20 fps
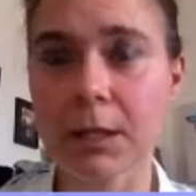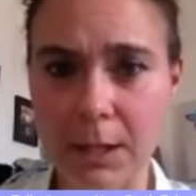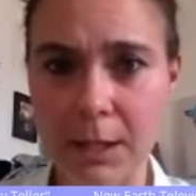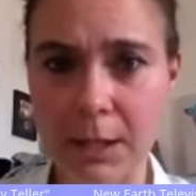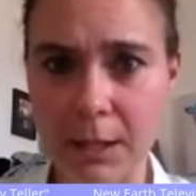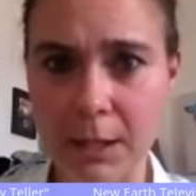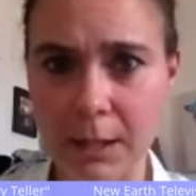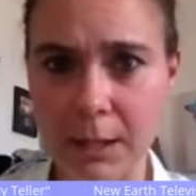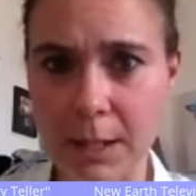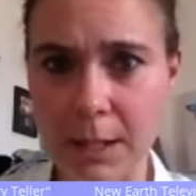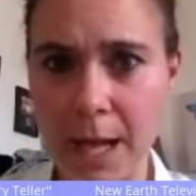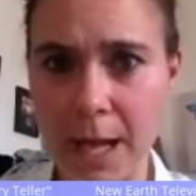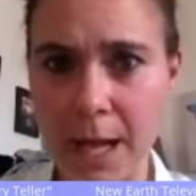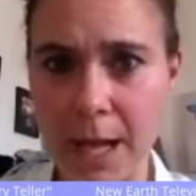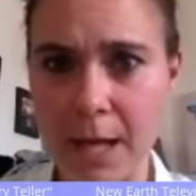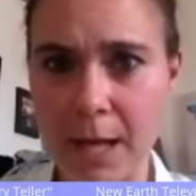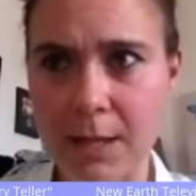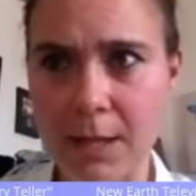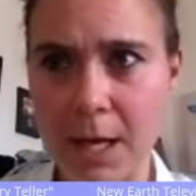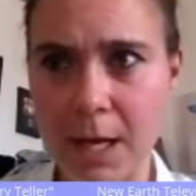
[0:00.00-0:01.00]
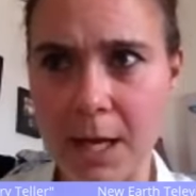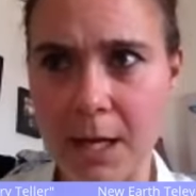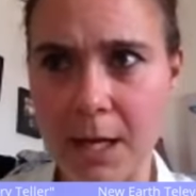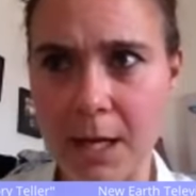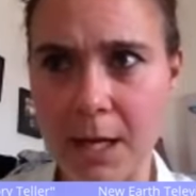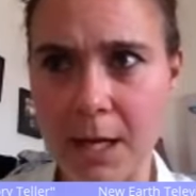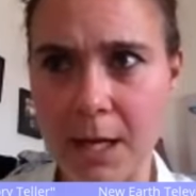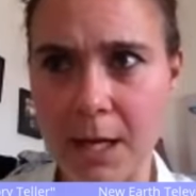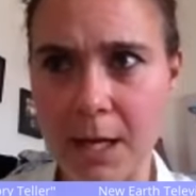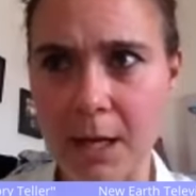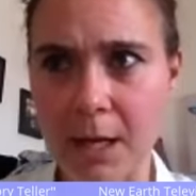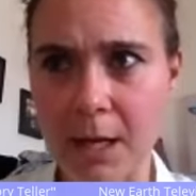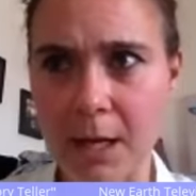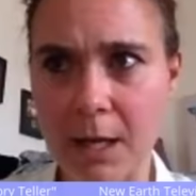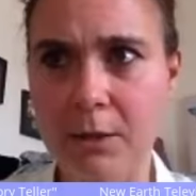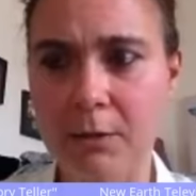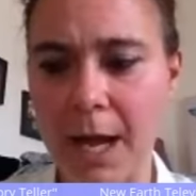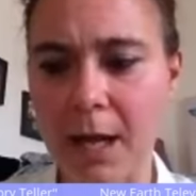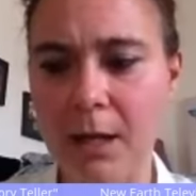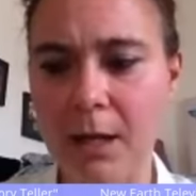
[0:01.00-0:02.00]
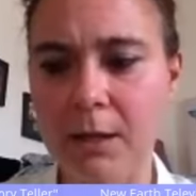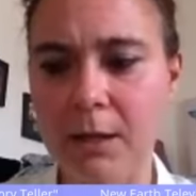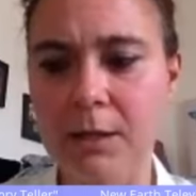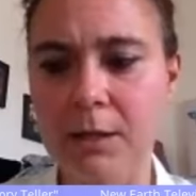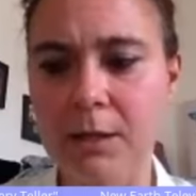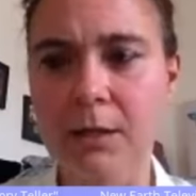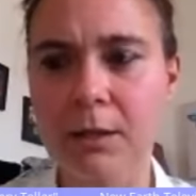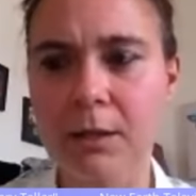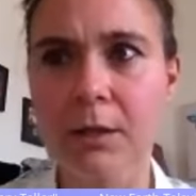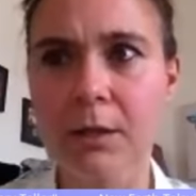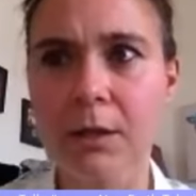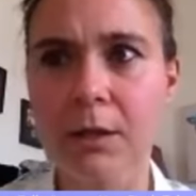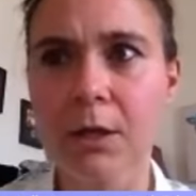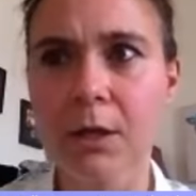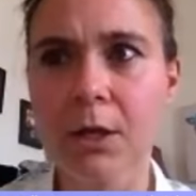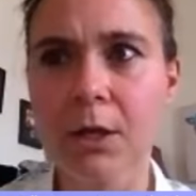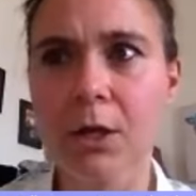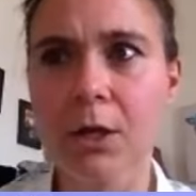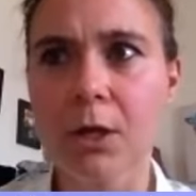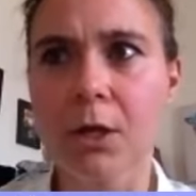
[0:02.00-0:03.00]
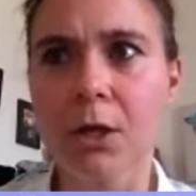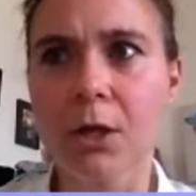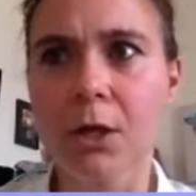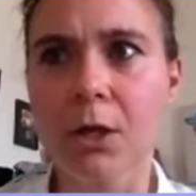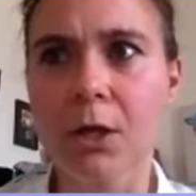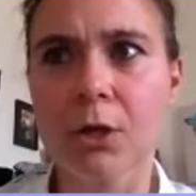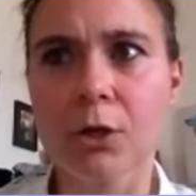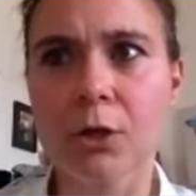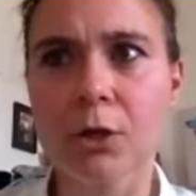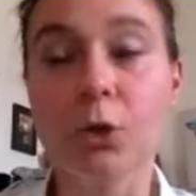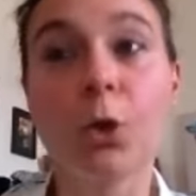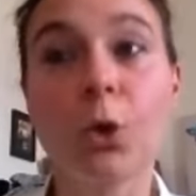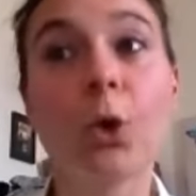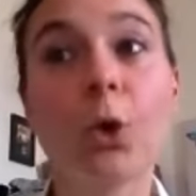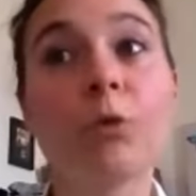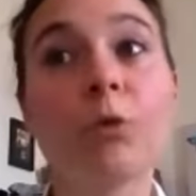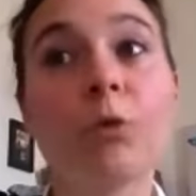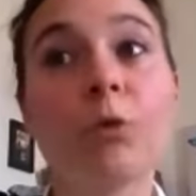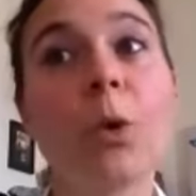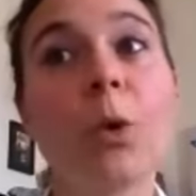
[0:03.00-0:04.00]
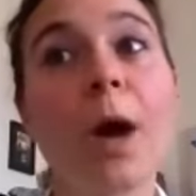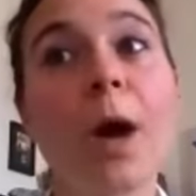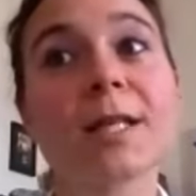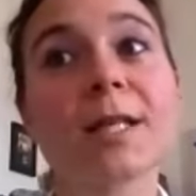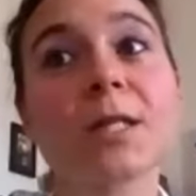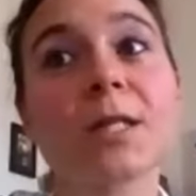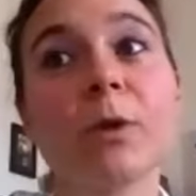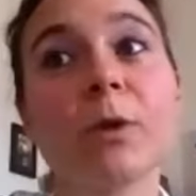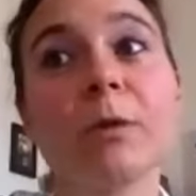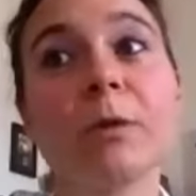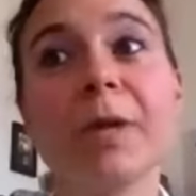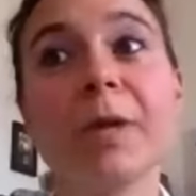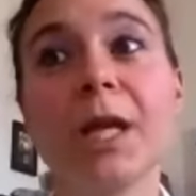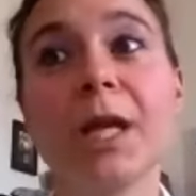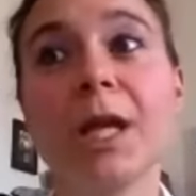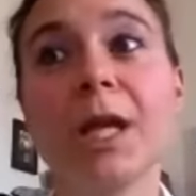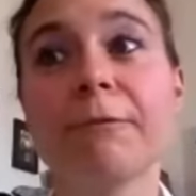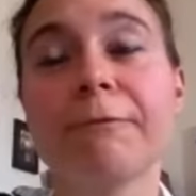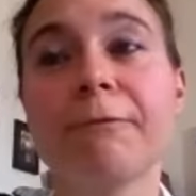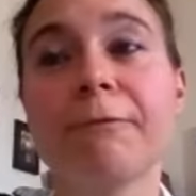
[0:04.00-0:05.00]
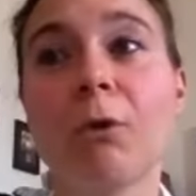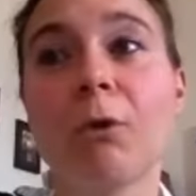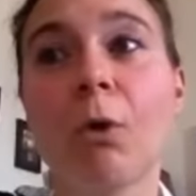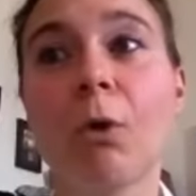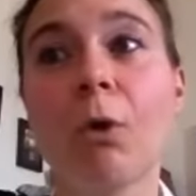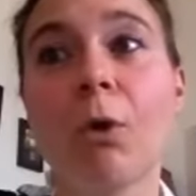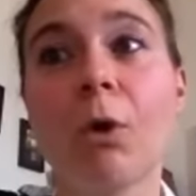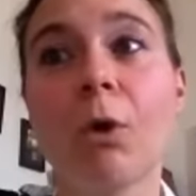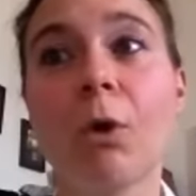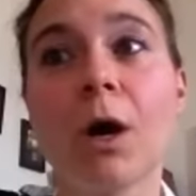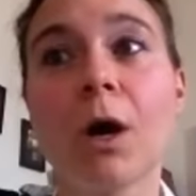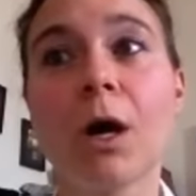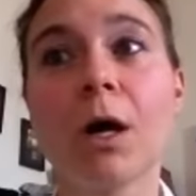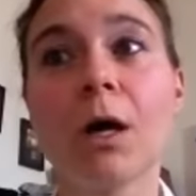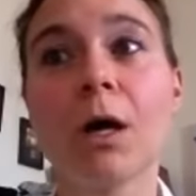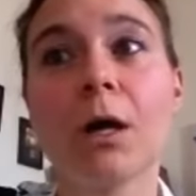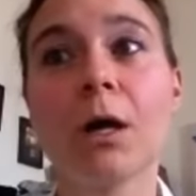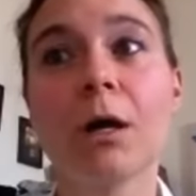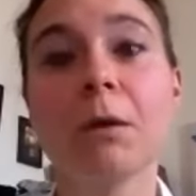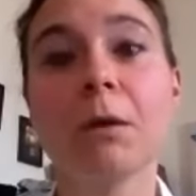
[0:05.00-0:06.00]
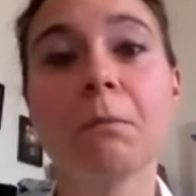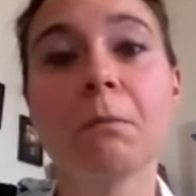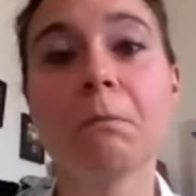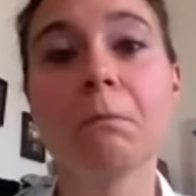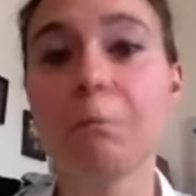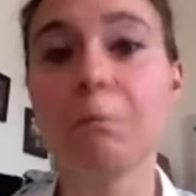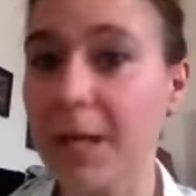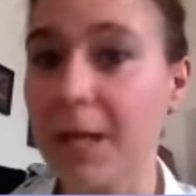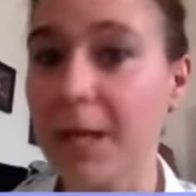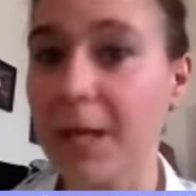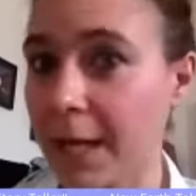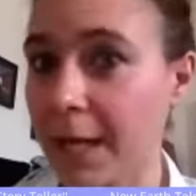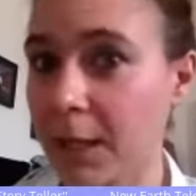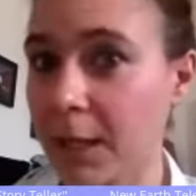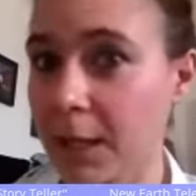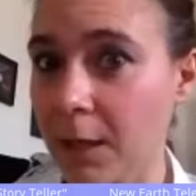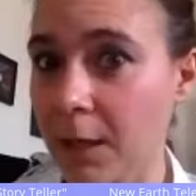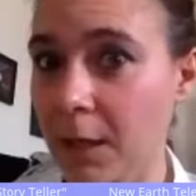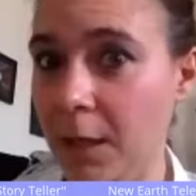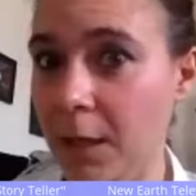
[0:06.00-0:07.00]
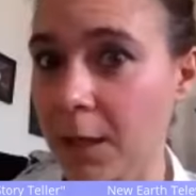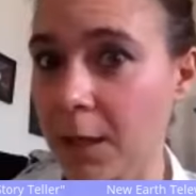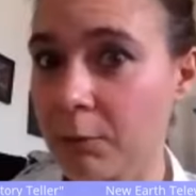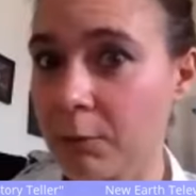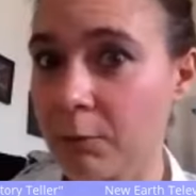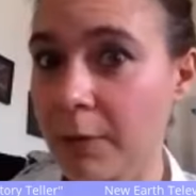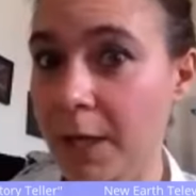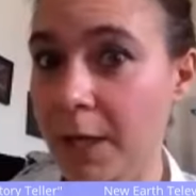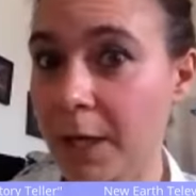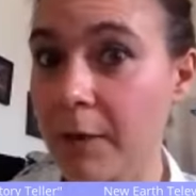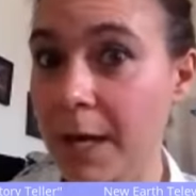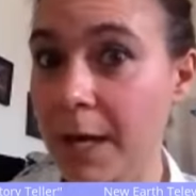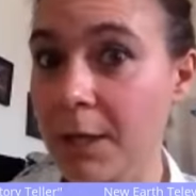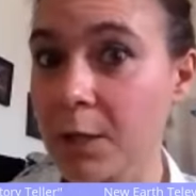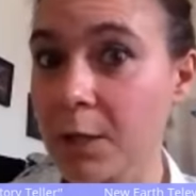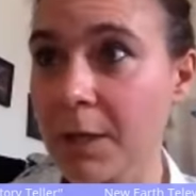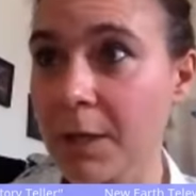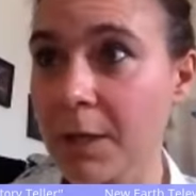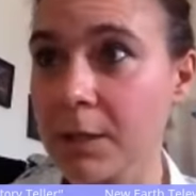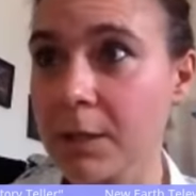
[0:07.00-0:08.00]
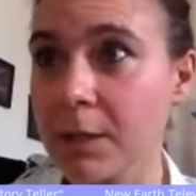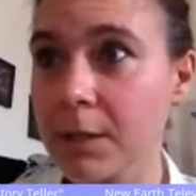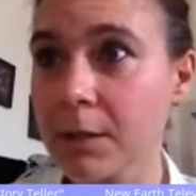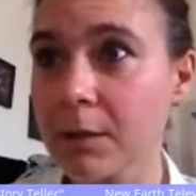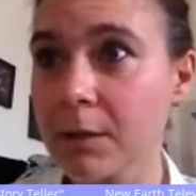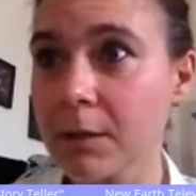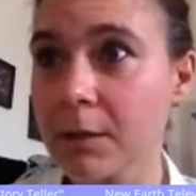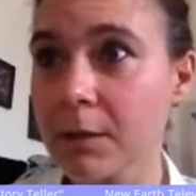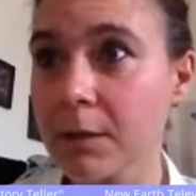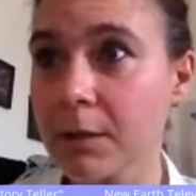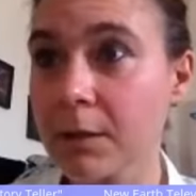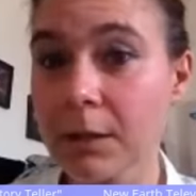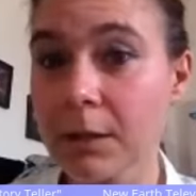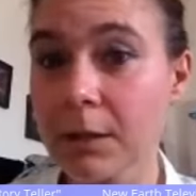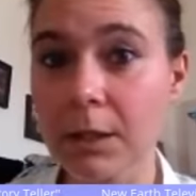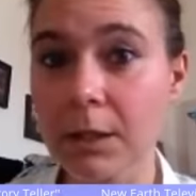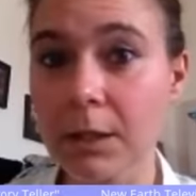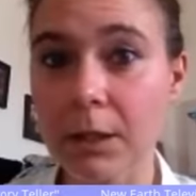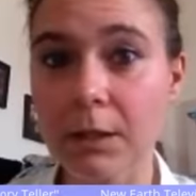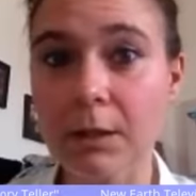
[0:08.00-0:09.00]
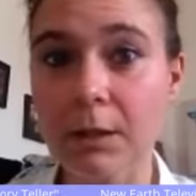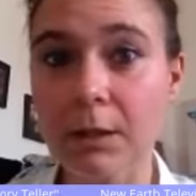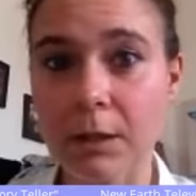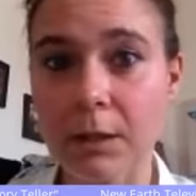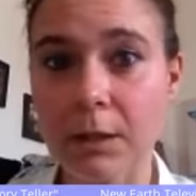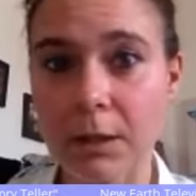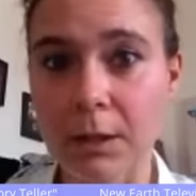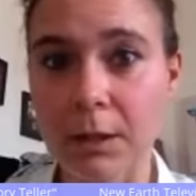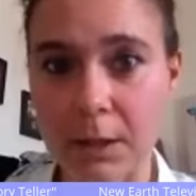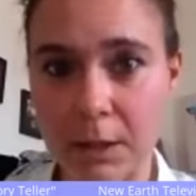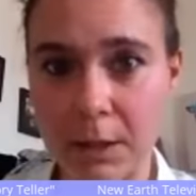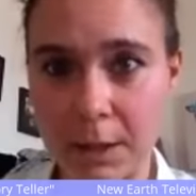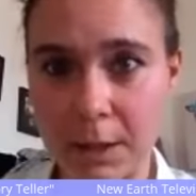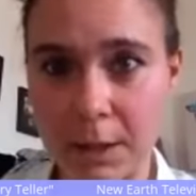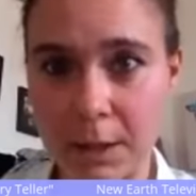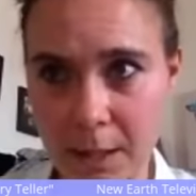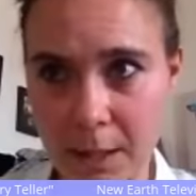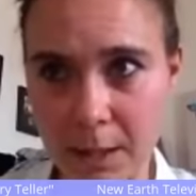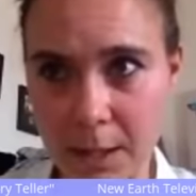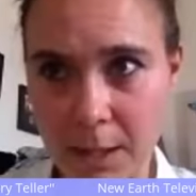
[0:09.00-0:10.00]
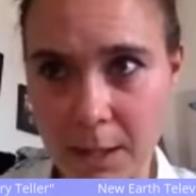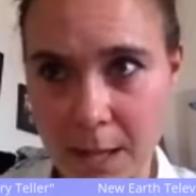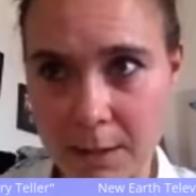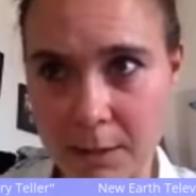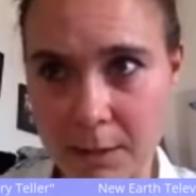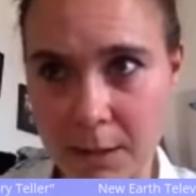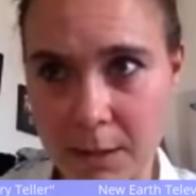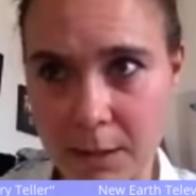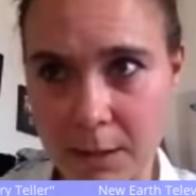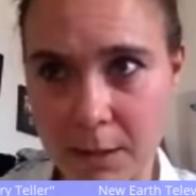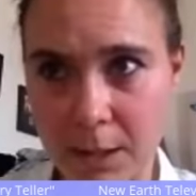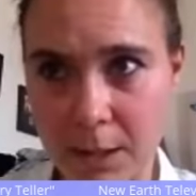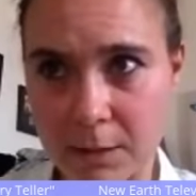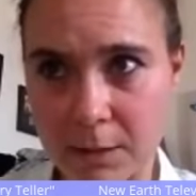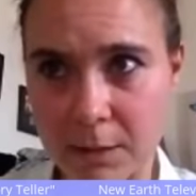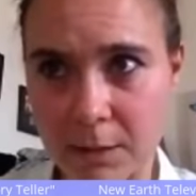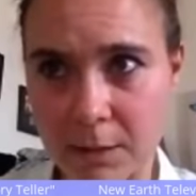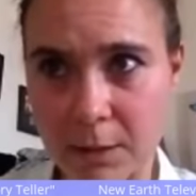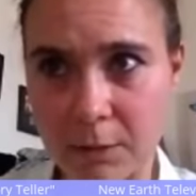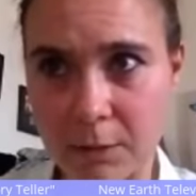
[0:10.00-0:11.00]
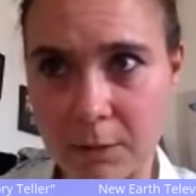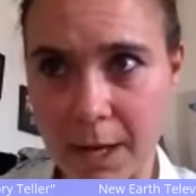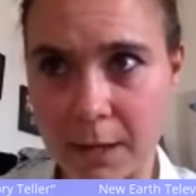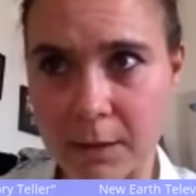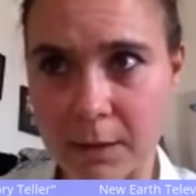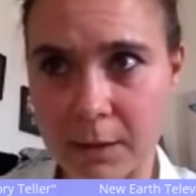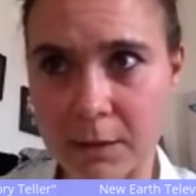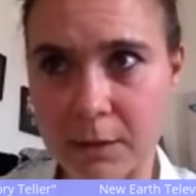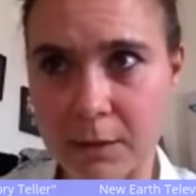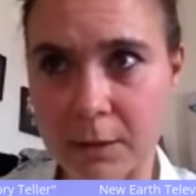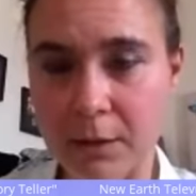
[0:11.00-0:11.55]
yes, that, uh, that's correct. Your request would be for molecular rearrangement? yes, that, that's correct.